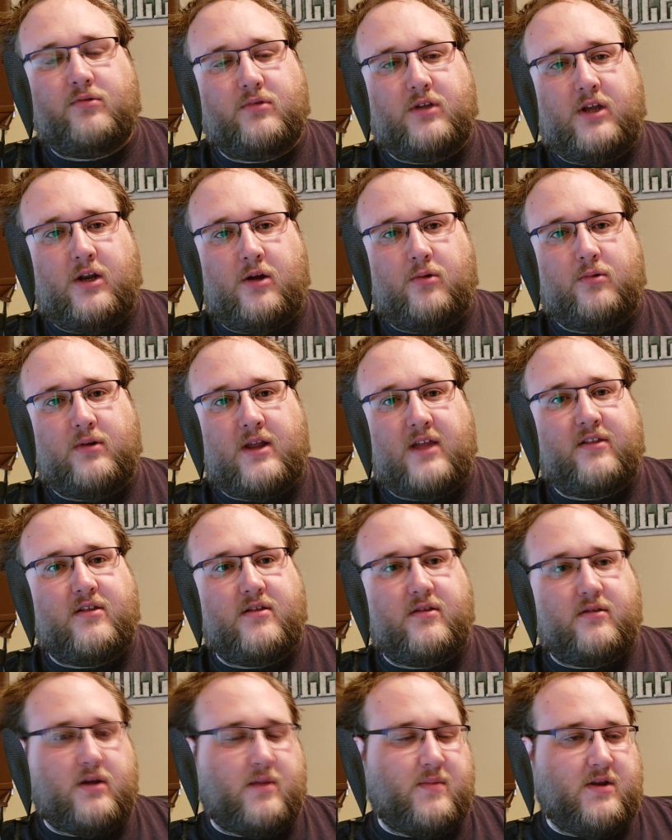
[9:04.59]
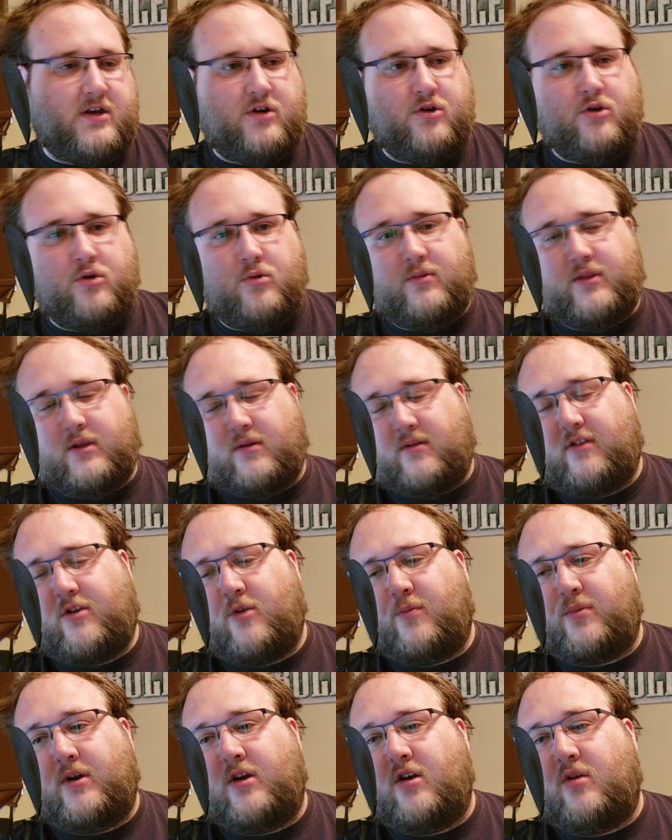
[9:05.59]
you knew the
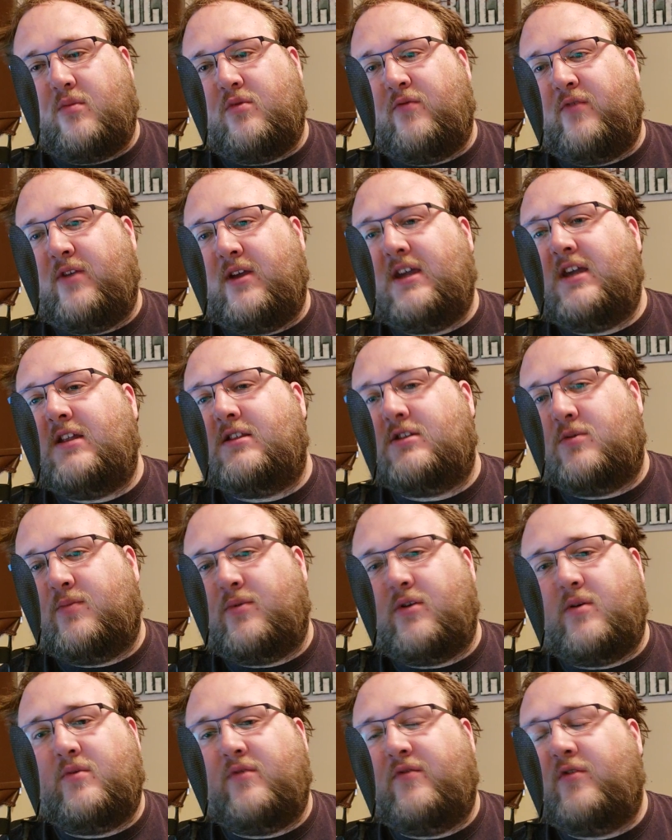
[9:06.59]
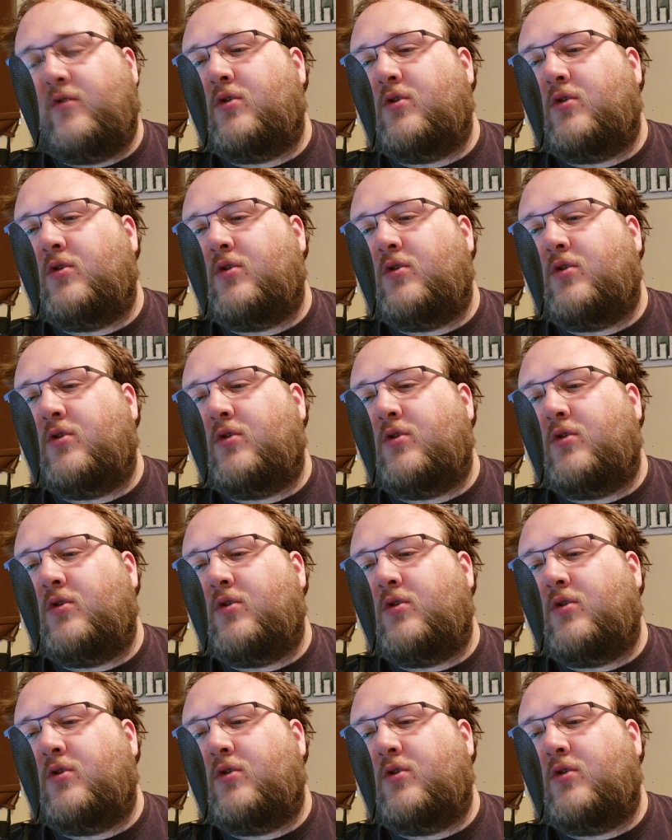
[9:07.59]
superhero movie, a kid's superhero movie.